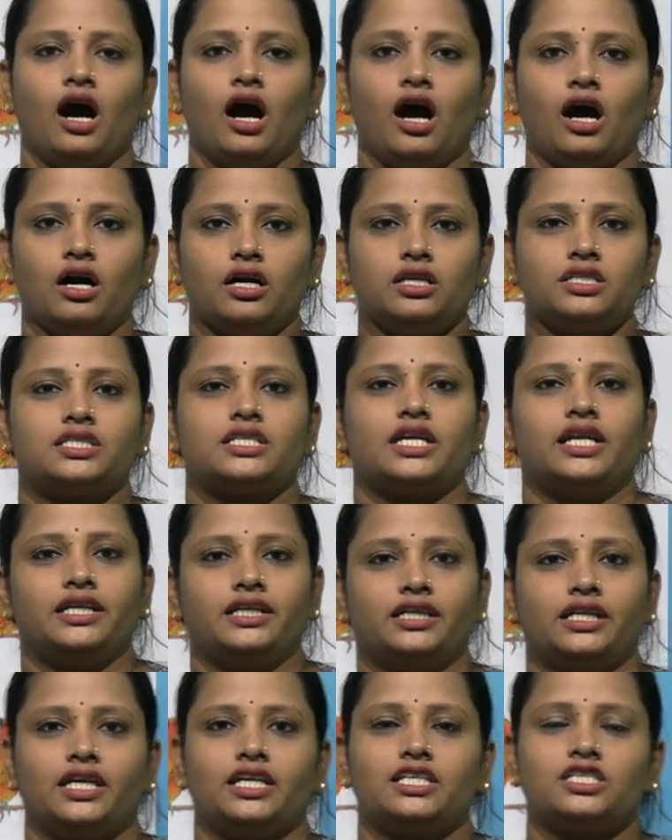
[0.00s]
a
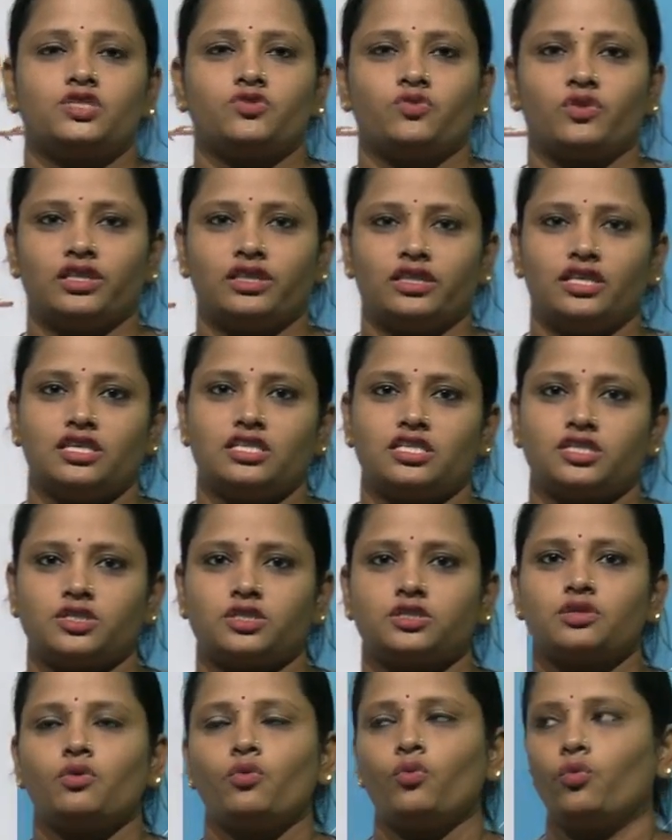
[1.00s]
sentence with
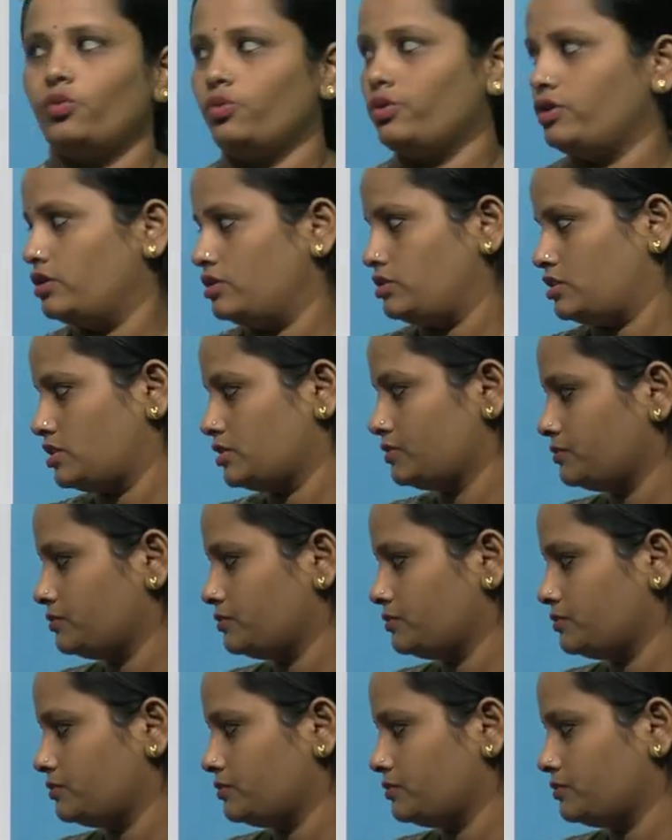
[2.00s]
this word.